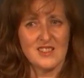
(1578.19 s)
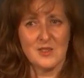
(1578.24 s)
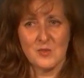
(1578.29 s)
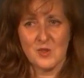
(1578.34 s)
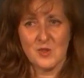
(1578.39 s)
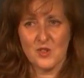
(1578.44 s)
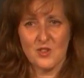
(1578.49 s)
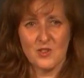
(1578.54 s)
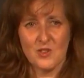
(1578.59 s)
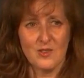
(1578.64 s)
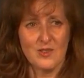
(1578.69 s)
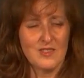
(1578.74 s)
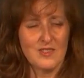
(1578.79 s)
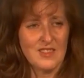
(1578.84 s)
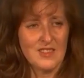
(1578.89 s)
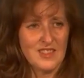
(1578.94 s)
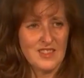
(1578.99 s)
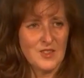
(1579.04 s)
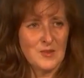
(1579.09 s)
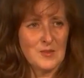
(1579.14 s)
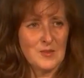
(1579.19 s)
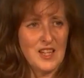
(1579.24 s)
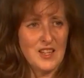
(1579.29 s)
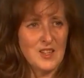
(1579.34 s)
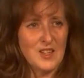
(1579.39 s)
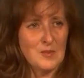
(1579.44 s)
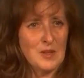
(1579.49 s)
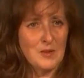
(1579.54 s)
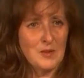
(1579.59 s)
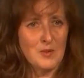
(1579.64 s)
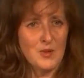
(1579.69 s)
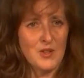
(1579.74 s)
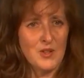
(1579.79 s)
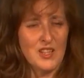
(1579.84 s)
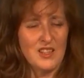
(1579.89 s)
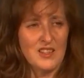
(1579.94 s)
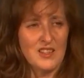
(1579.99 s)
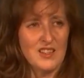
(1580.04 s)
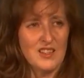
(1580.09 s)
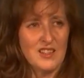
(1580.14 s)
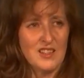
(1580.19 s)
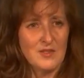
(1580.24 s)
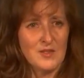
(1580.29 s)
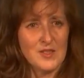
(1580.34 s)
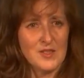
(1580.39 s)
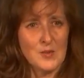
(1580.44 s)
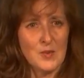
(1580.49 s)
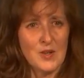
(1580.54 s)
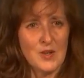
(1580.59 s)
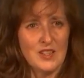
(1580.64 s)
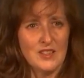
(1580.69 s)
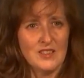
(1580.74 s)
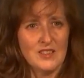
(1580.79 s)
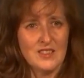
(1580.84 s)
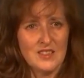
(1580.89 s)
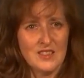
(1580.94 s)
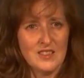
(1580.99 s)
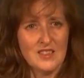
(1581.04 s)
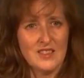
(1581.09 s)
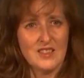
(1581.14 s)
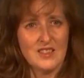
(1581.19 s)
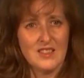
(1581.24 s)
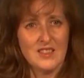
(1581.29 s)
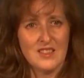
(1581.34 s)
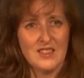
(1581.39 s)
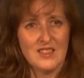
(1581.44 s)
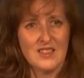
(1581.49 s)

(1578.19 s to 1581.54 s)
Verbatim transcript: and I'm sure there'll be other people here that have as well. Cool.